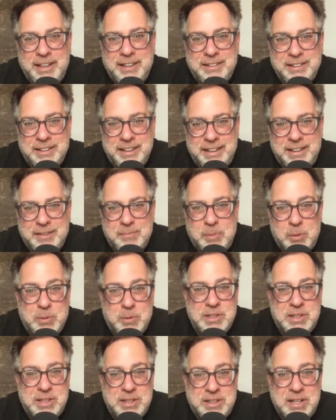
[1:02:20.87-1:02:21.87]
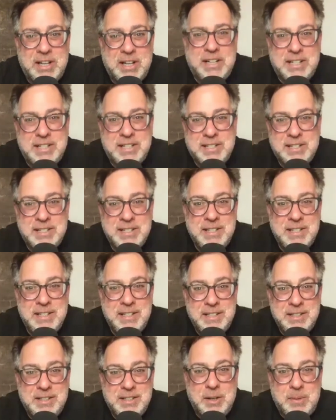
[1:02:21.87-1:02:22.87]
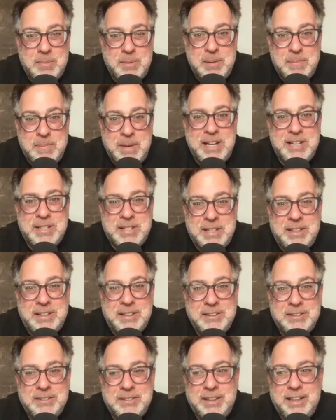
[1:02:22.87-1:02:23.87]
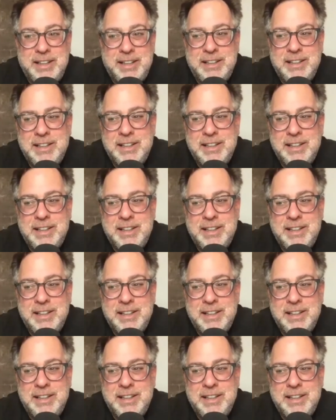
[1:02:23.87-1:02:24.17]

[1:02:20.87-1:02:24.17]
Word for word: Like, but once it does, it's going to be amazing, right?